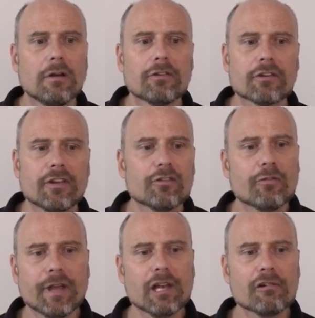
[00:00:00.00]
Success
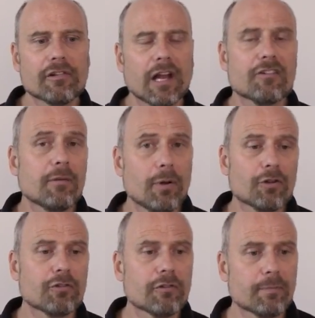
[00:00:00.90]
or failure is largely
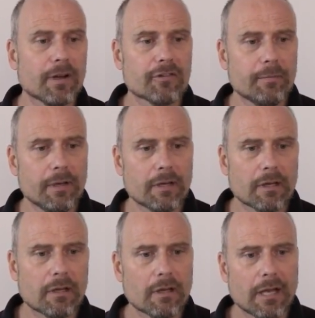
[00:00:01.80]
personal responsibility.